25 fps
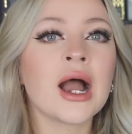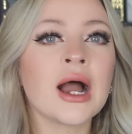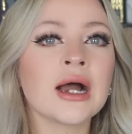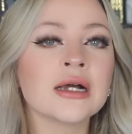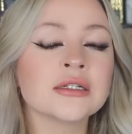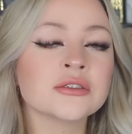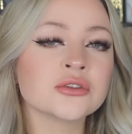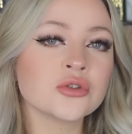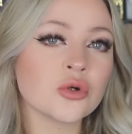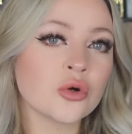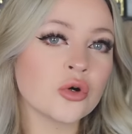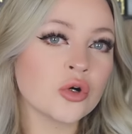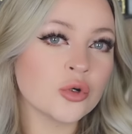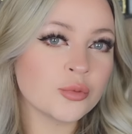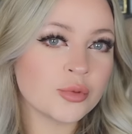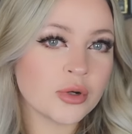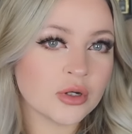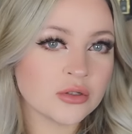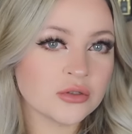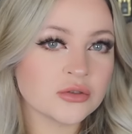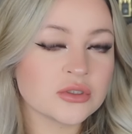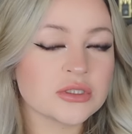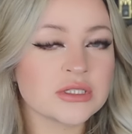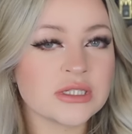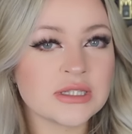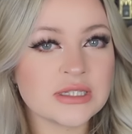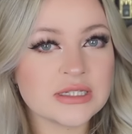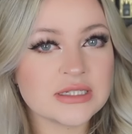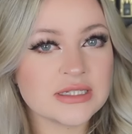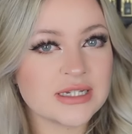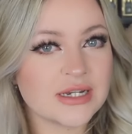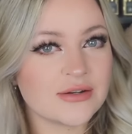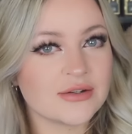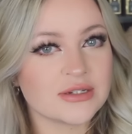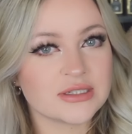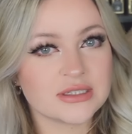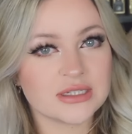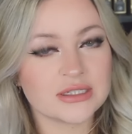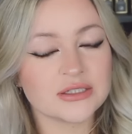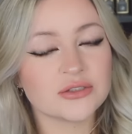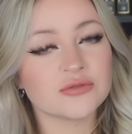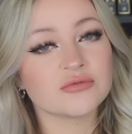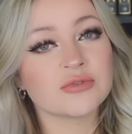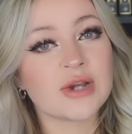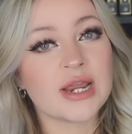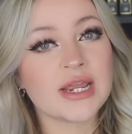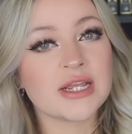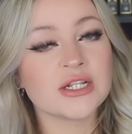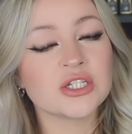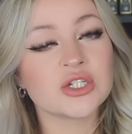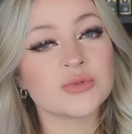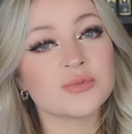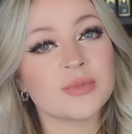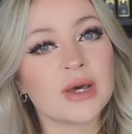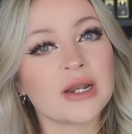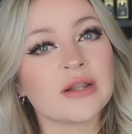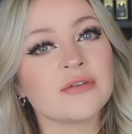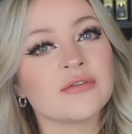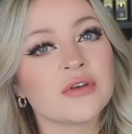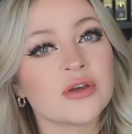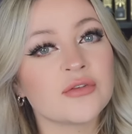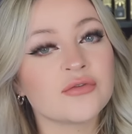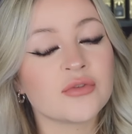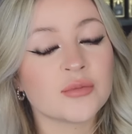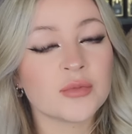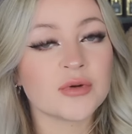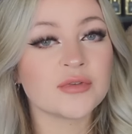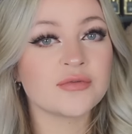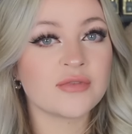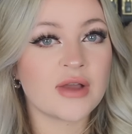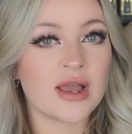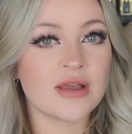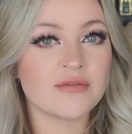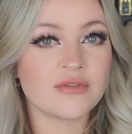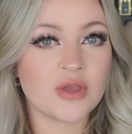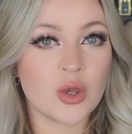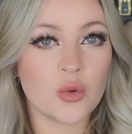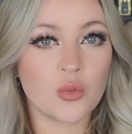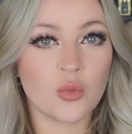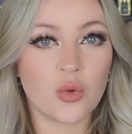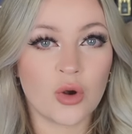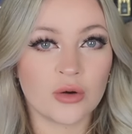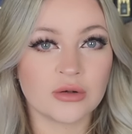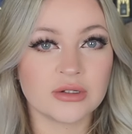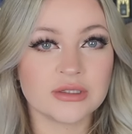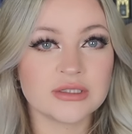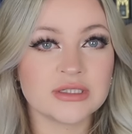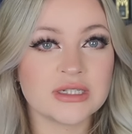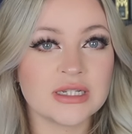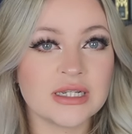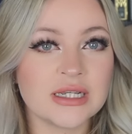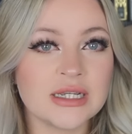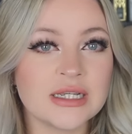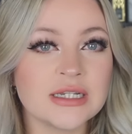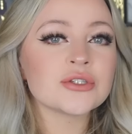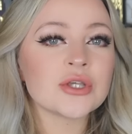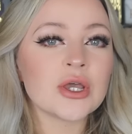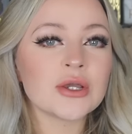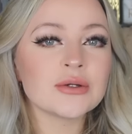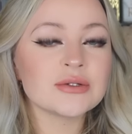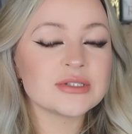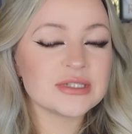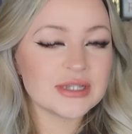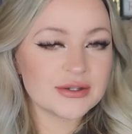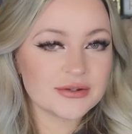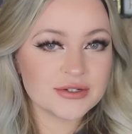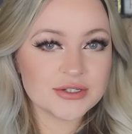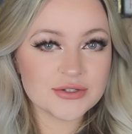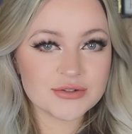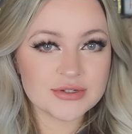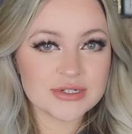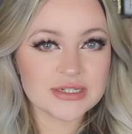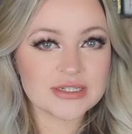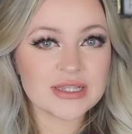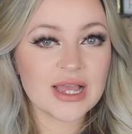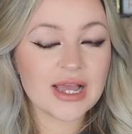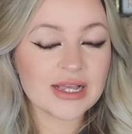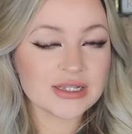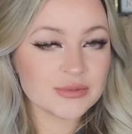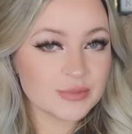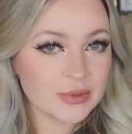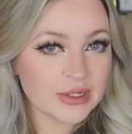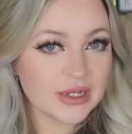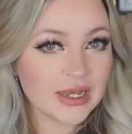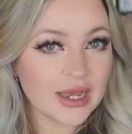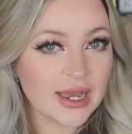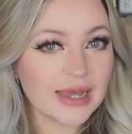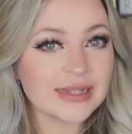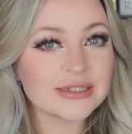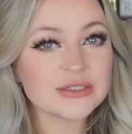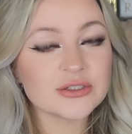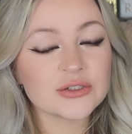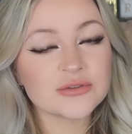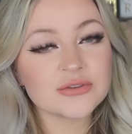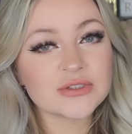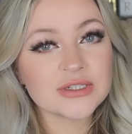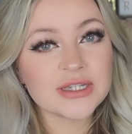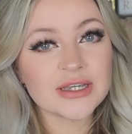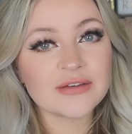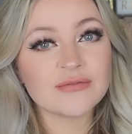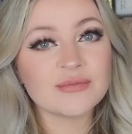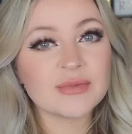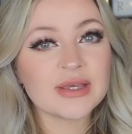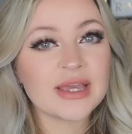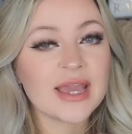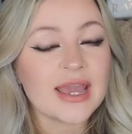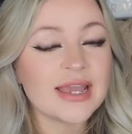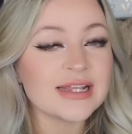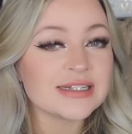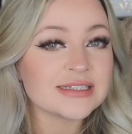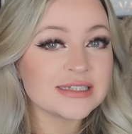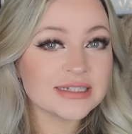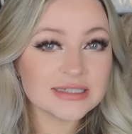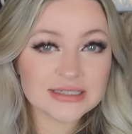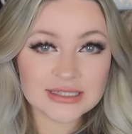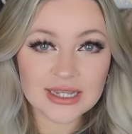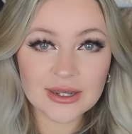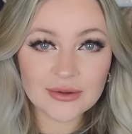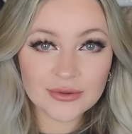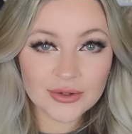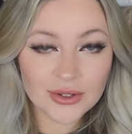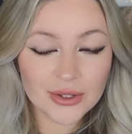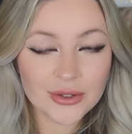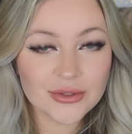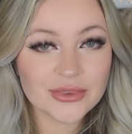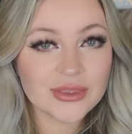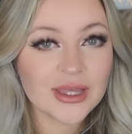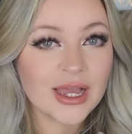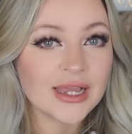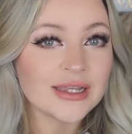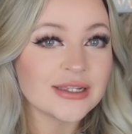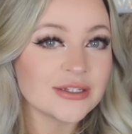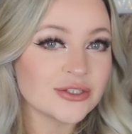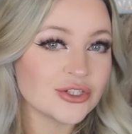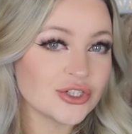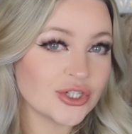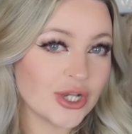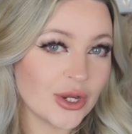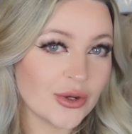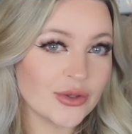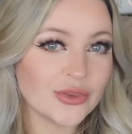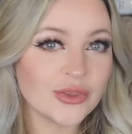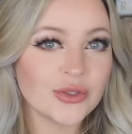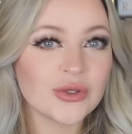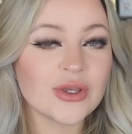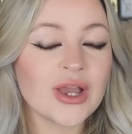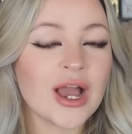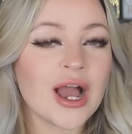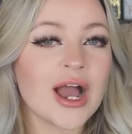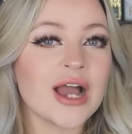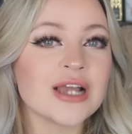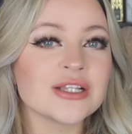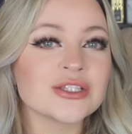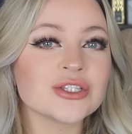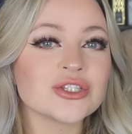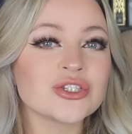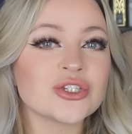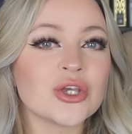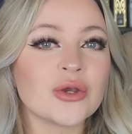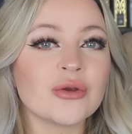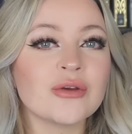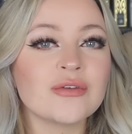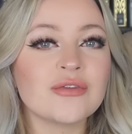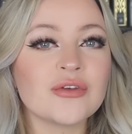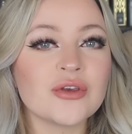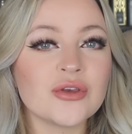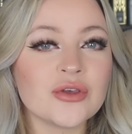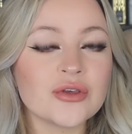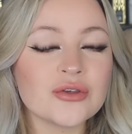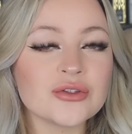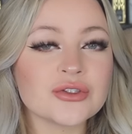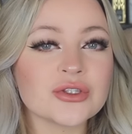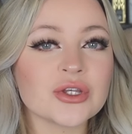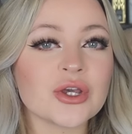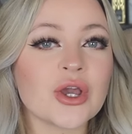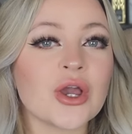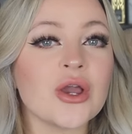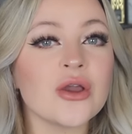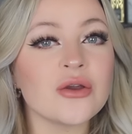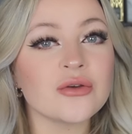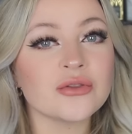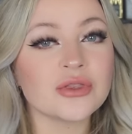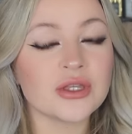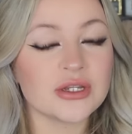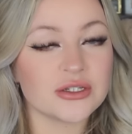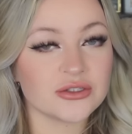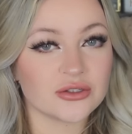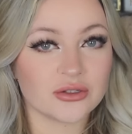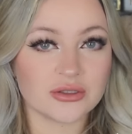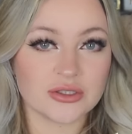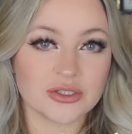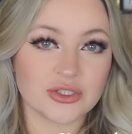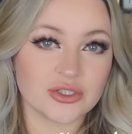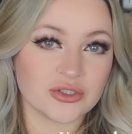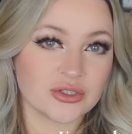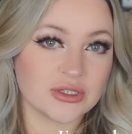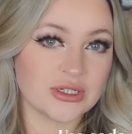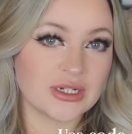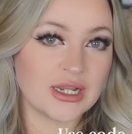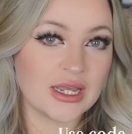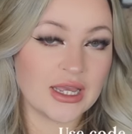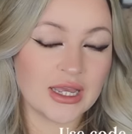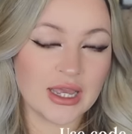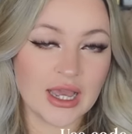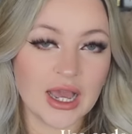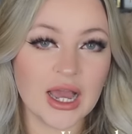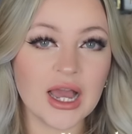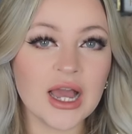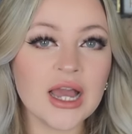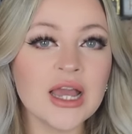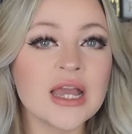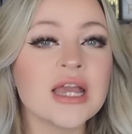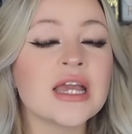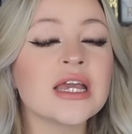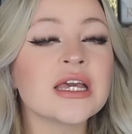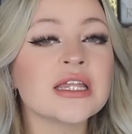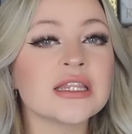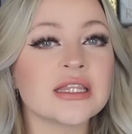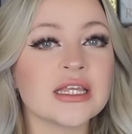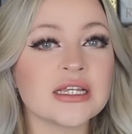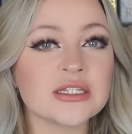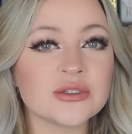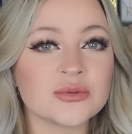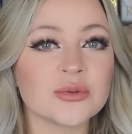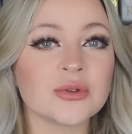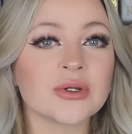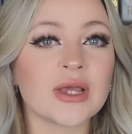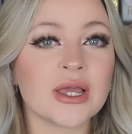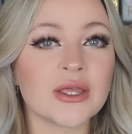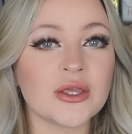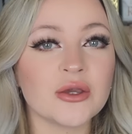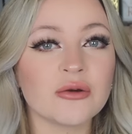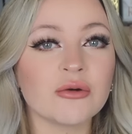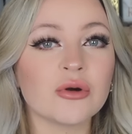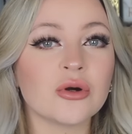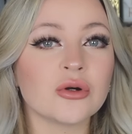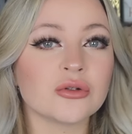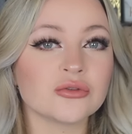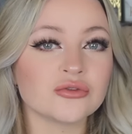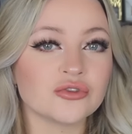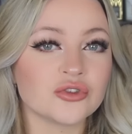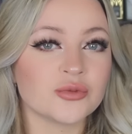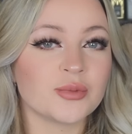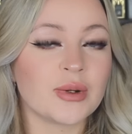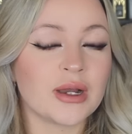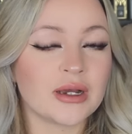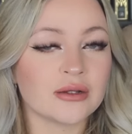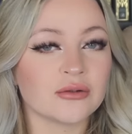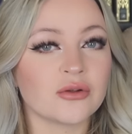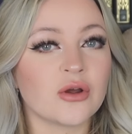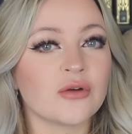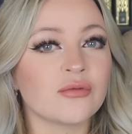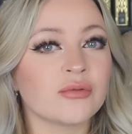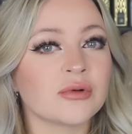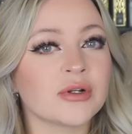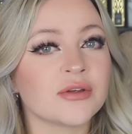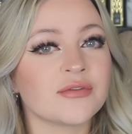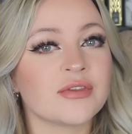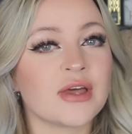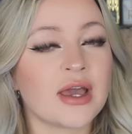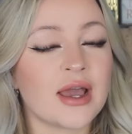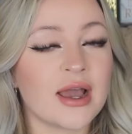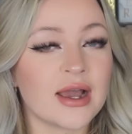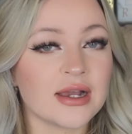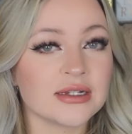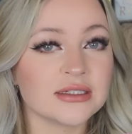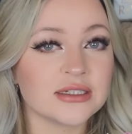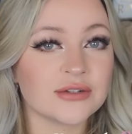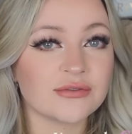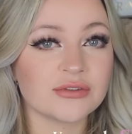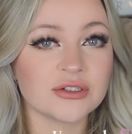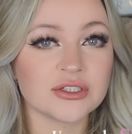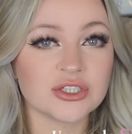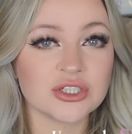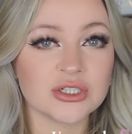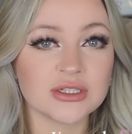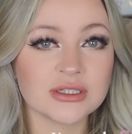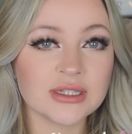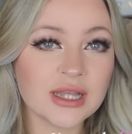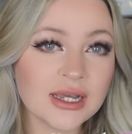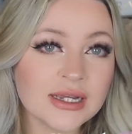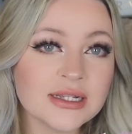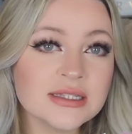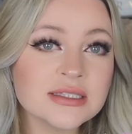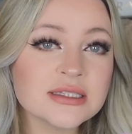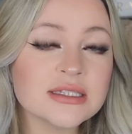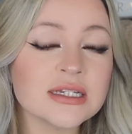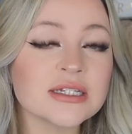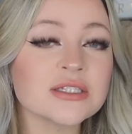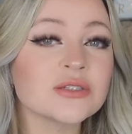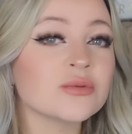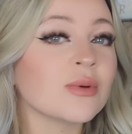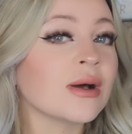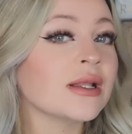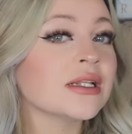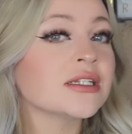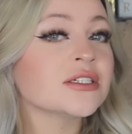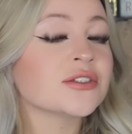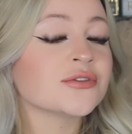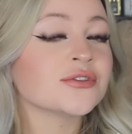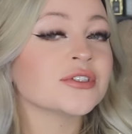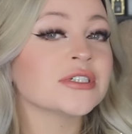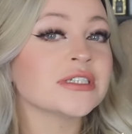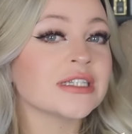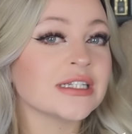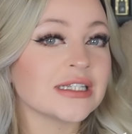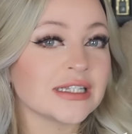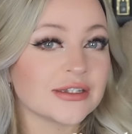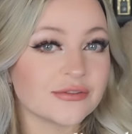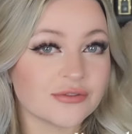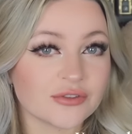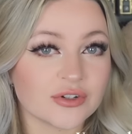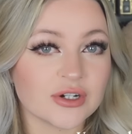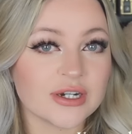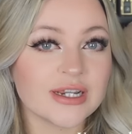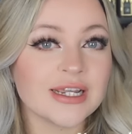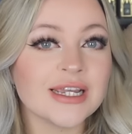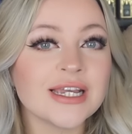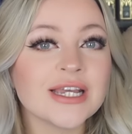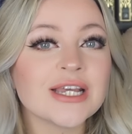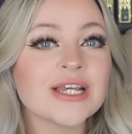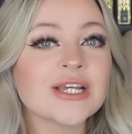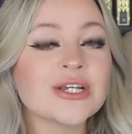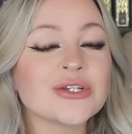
And all products in the Serious Lights range benefit from a five-year warranty. So Serious Readers has been kind enough to give me a discount code that I can share with you guys. So if you use the code that is on the screen here, this will get you a £100 off one of their high definition lights as well as free delivery.